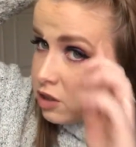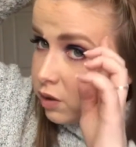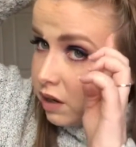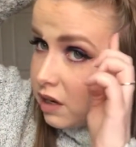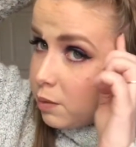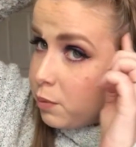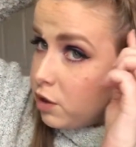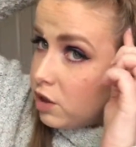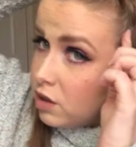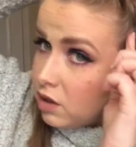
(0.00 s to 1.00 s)
So I get a
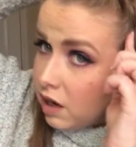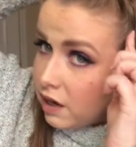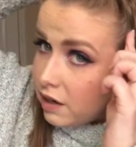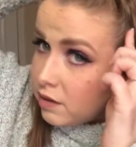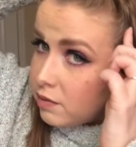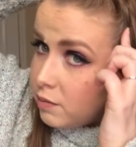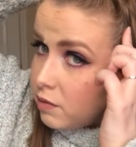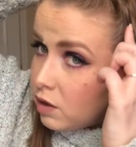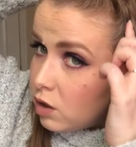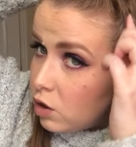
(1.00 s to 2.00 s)
pretty good line
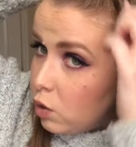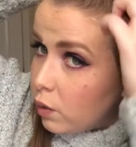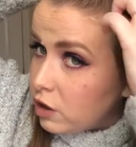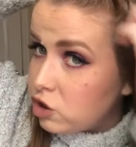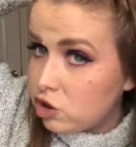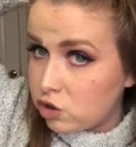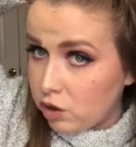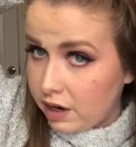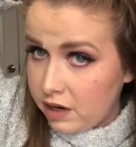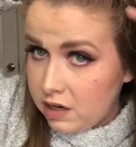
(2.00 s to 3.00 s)
going
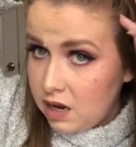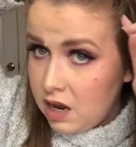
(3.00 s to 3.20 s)
straight.